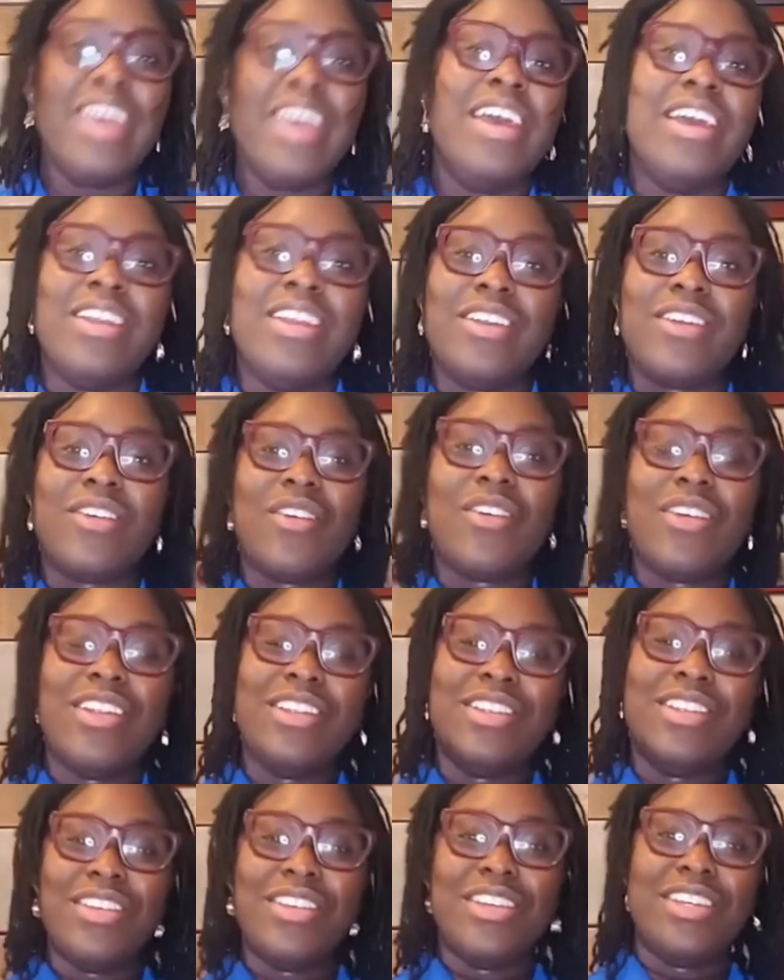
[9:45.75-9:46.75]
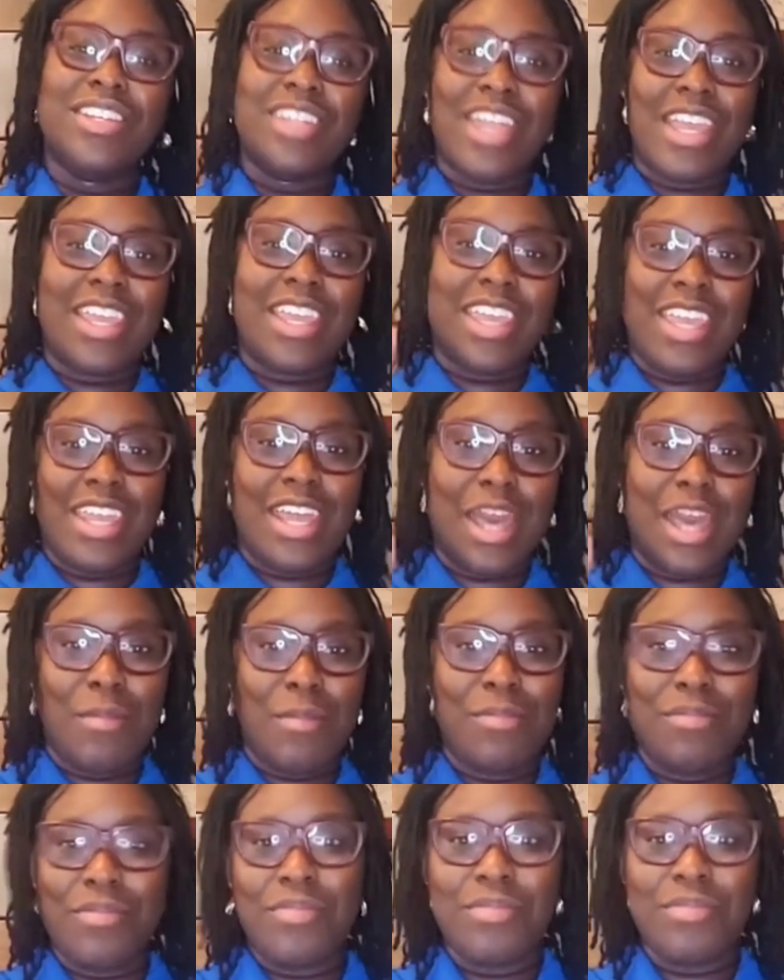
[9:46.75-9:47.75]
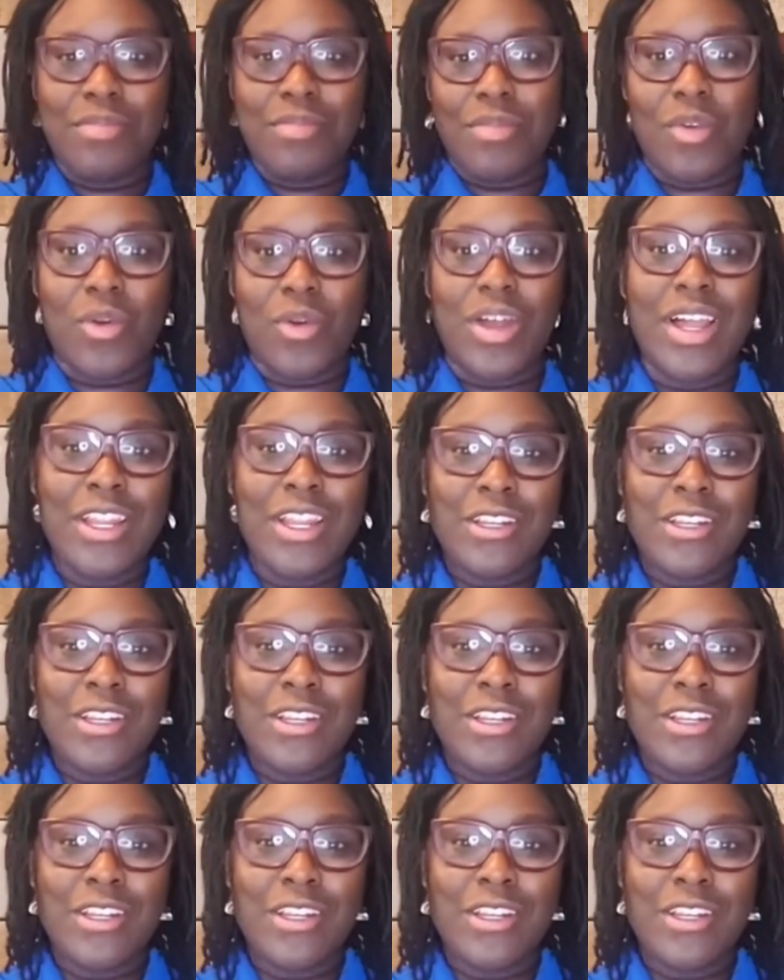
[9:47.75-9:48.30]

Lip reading: you're going to shake it up, okay?